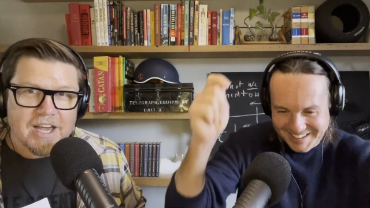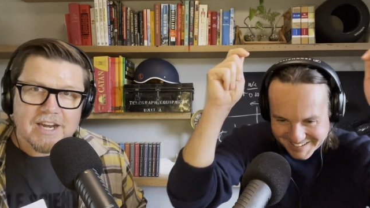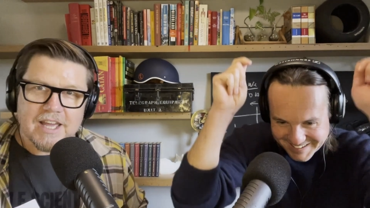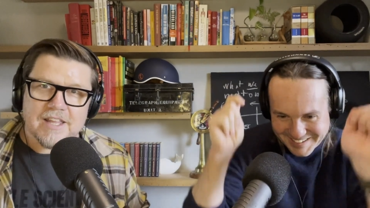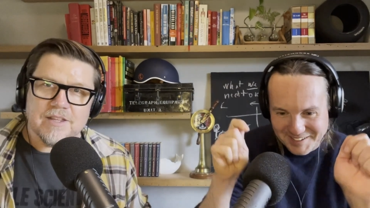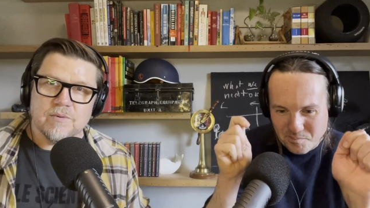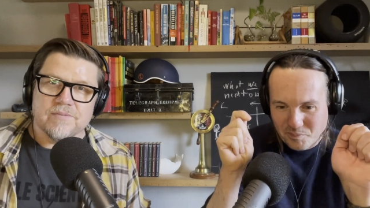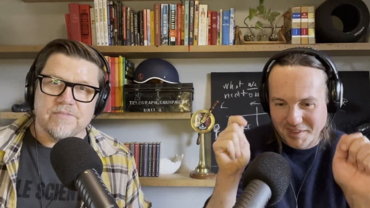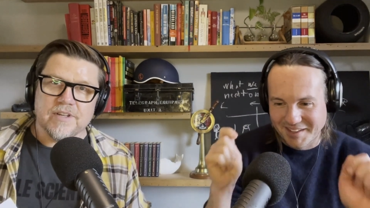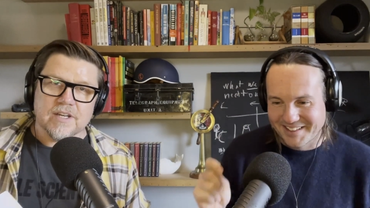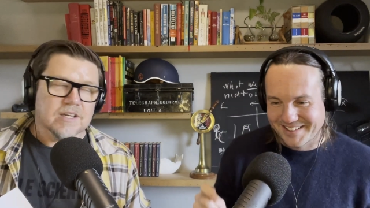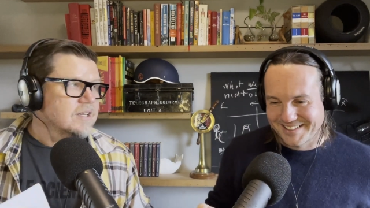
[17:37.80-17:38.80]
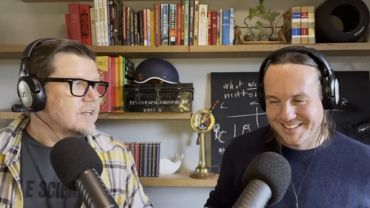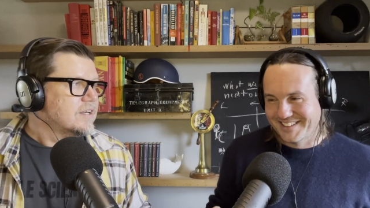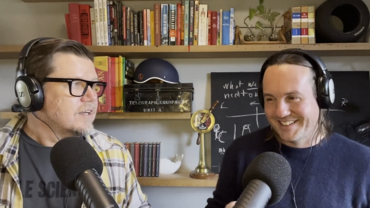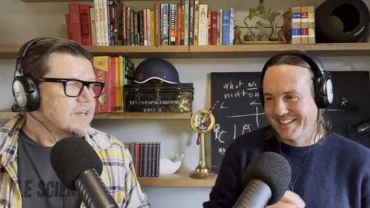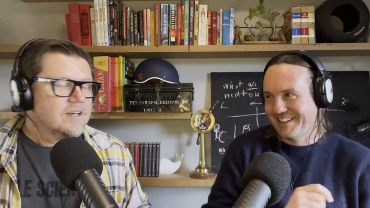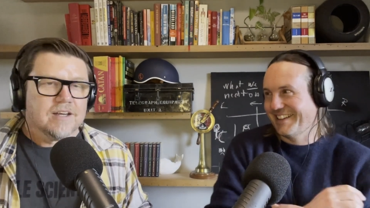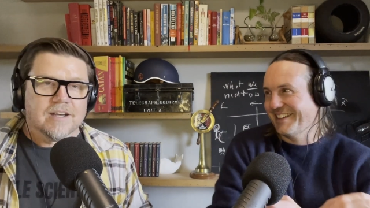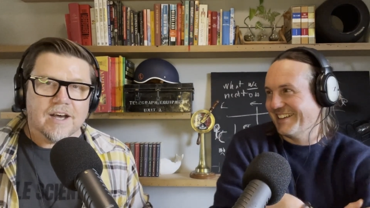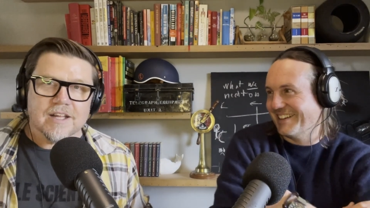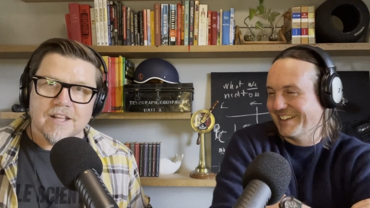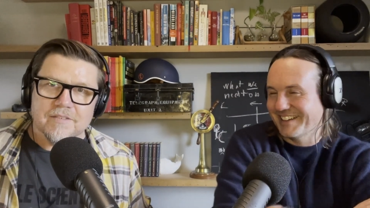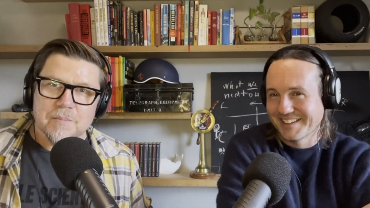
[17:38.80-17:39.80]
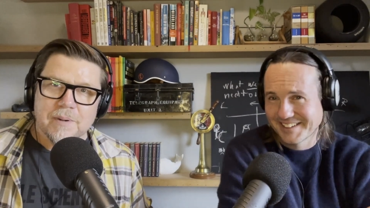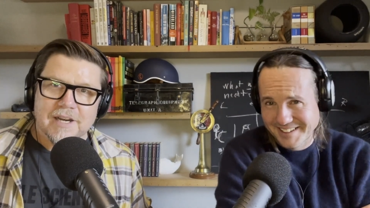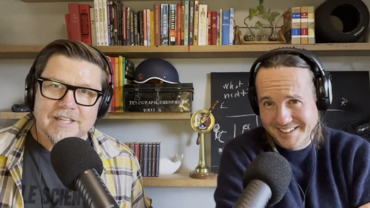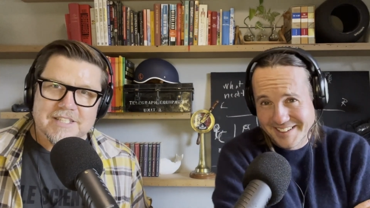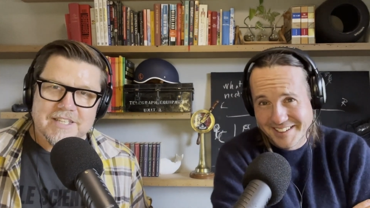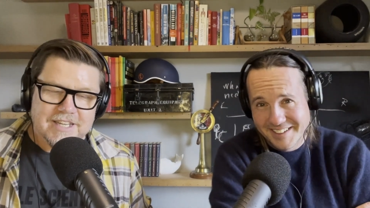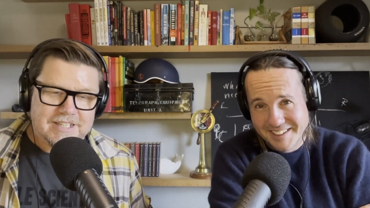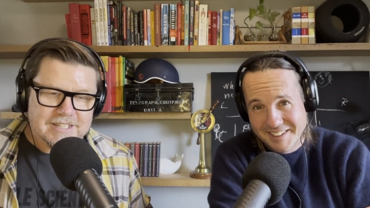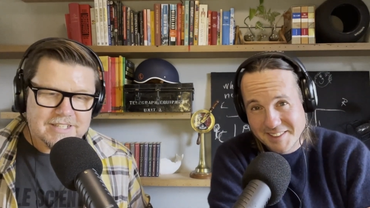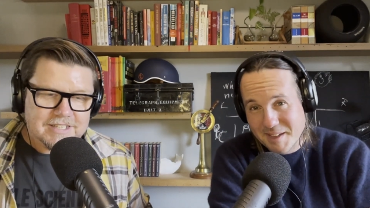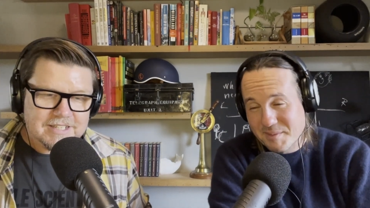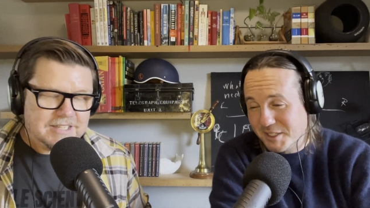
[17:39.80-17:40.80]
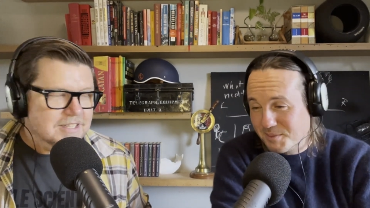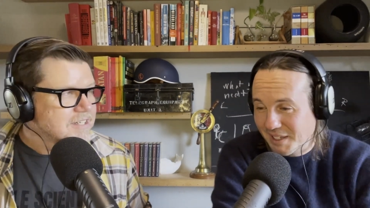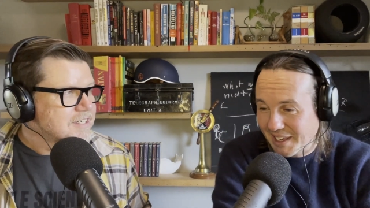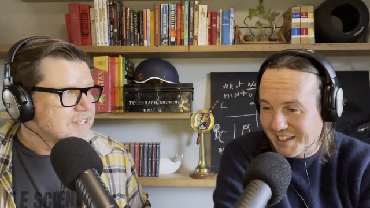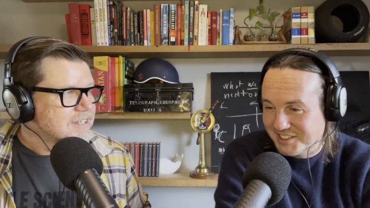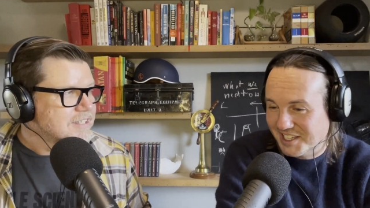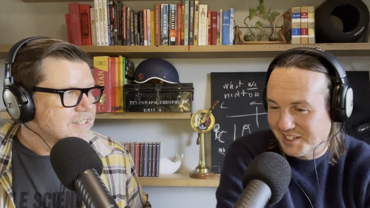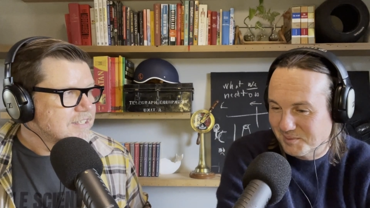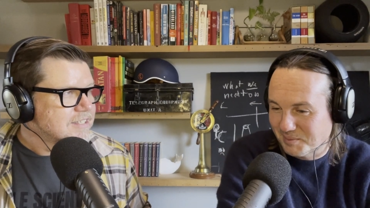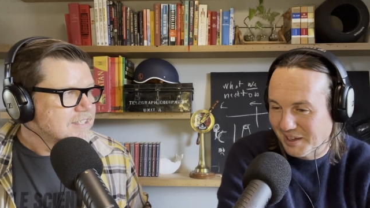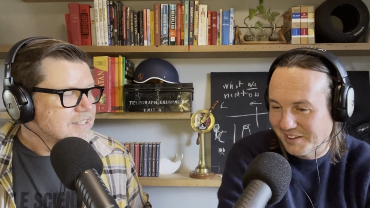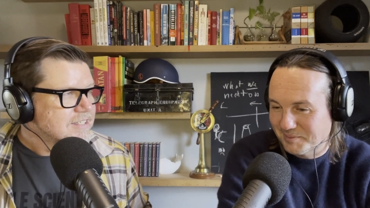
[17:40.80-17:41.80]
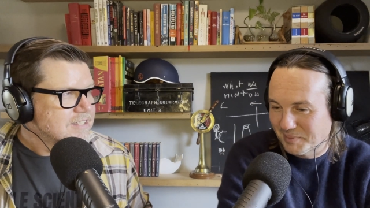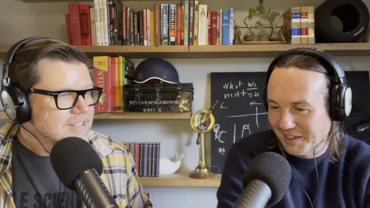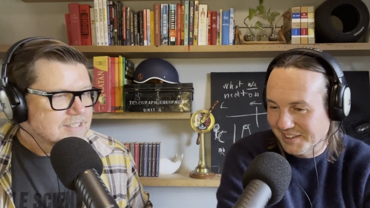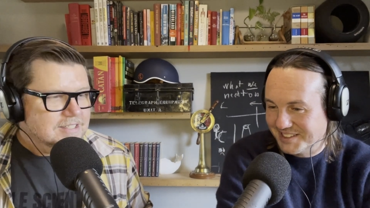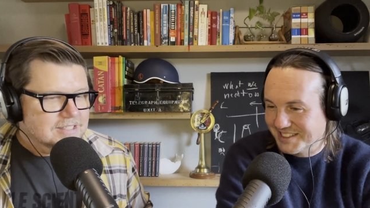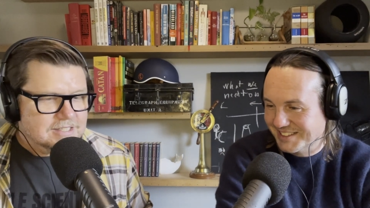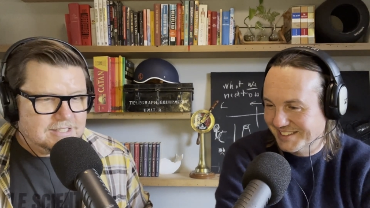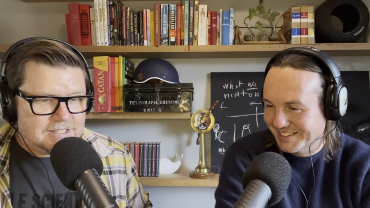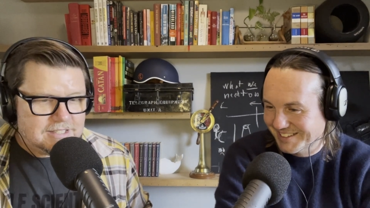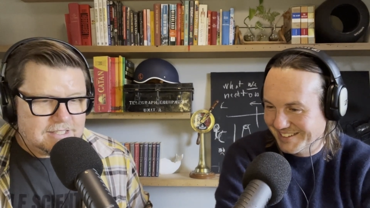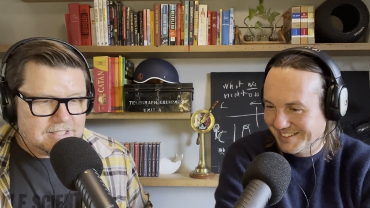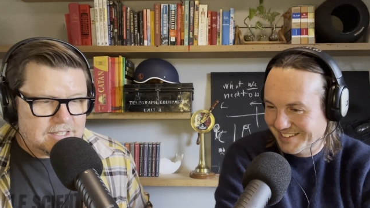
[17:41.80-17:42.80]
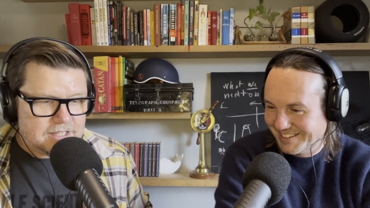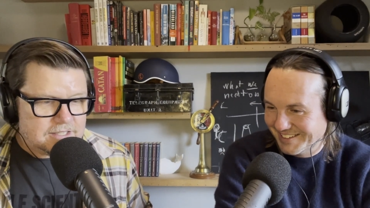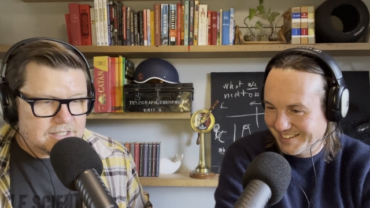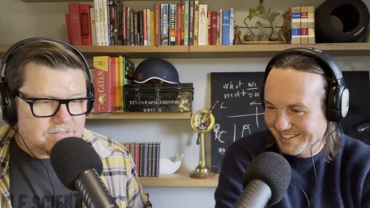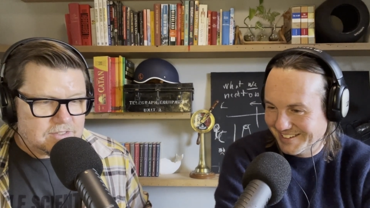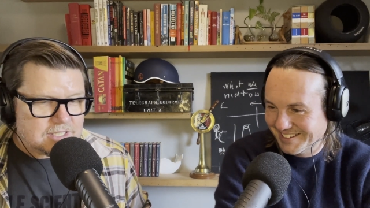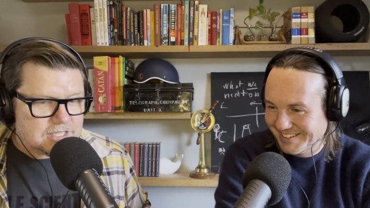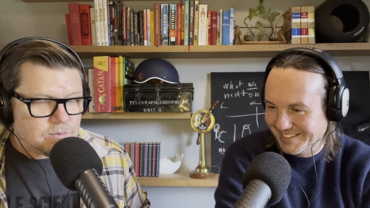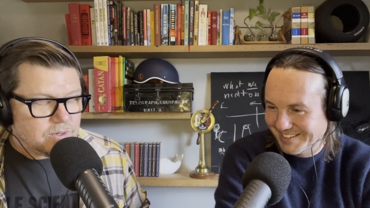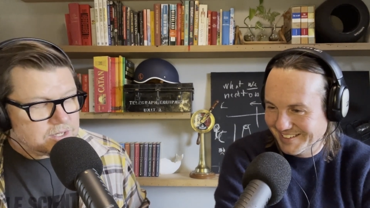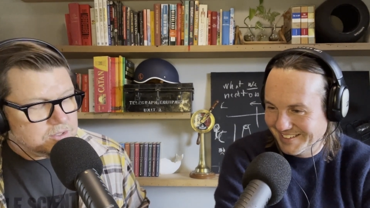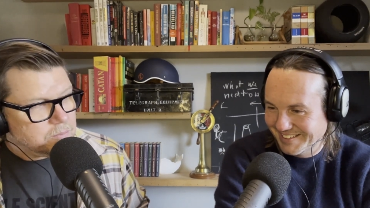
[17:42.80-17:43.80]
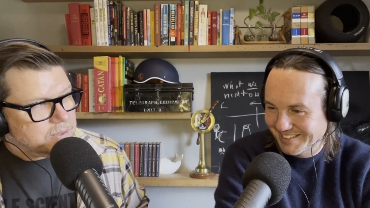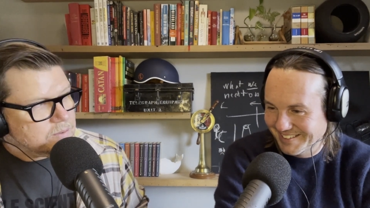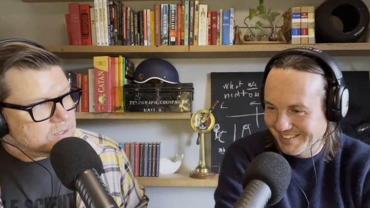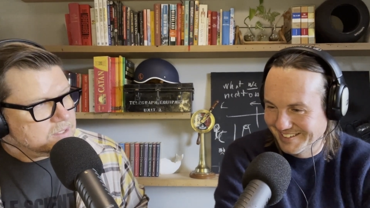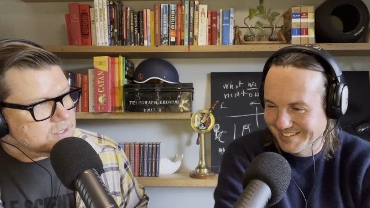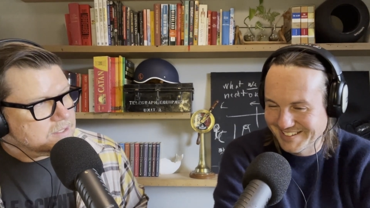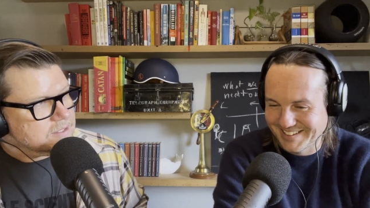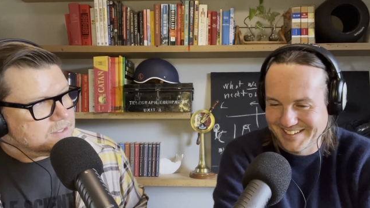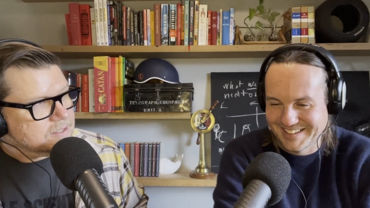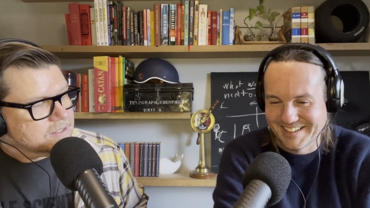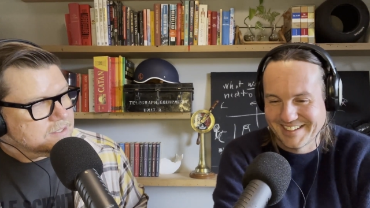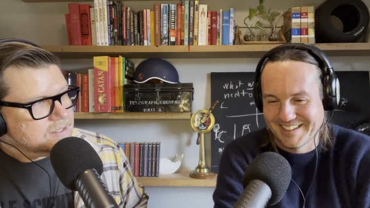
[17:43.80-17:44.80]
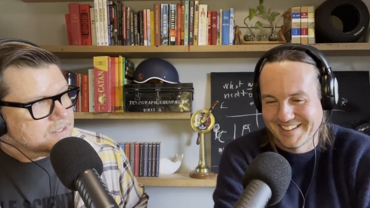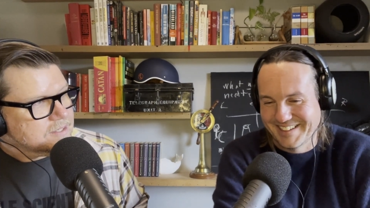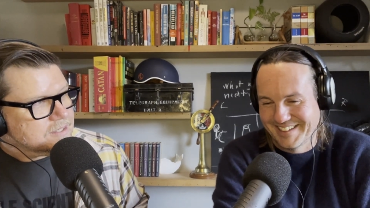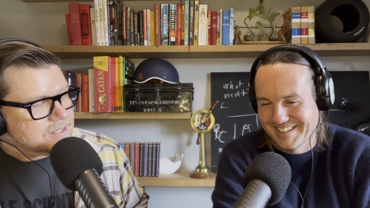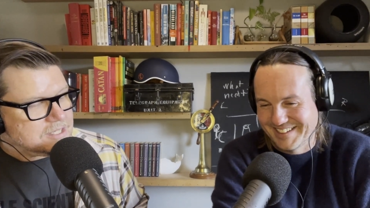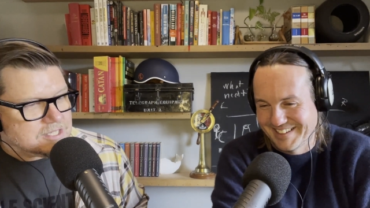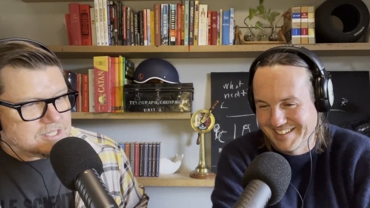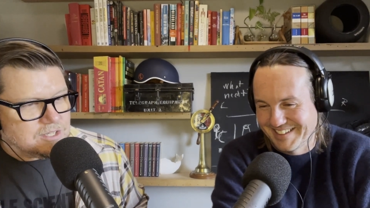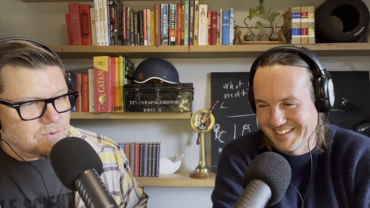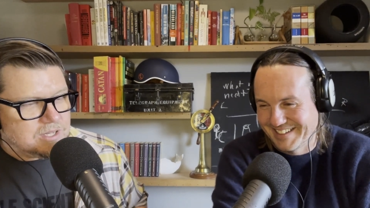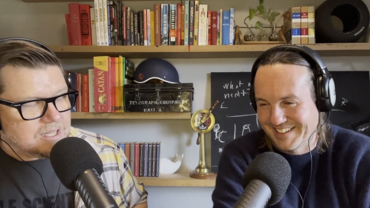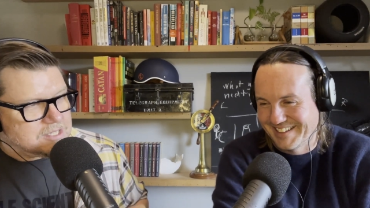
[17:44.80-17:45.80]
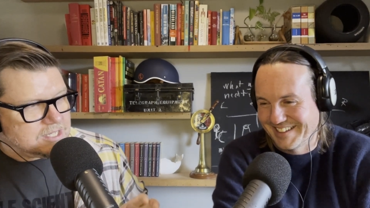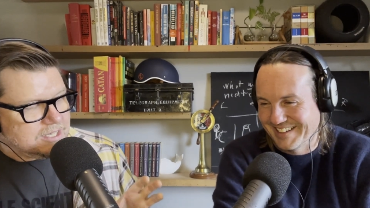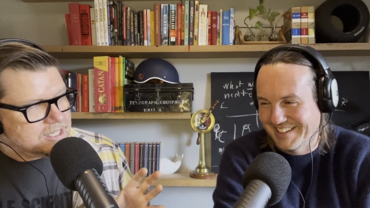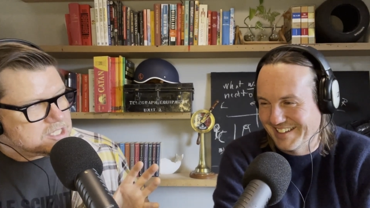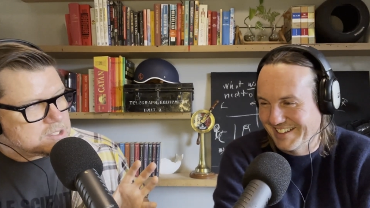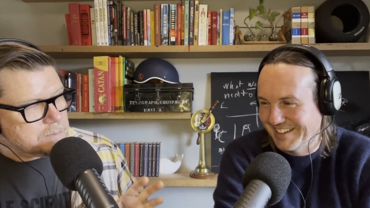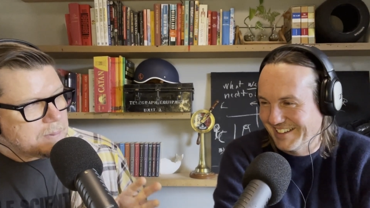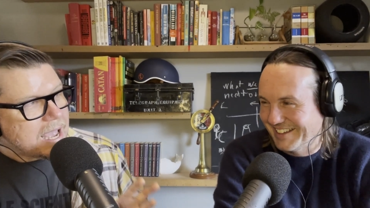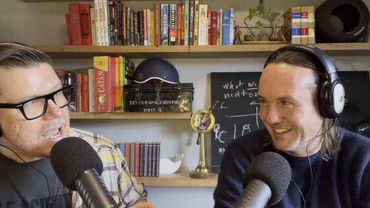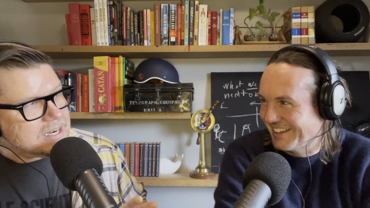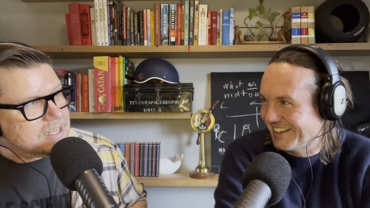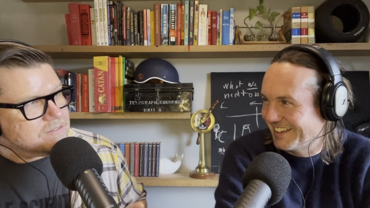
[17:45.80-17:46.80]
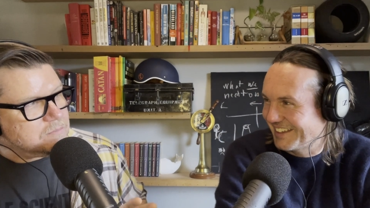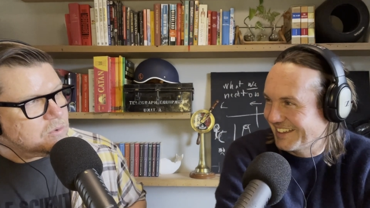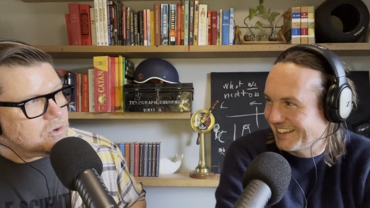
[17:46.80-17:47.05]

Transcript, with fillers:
Speaker 1: I had a head that would fit. I'd love a pilot's hat. There must be
Speaker 2: large-headed pilots.
Speaker 1: No, none of us. That's why I couldn't be one. I said, you realise it'll expand even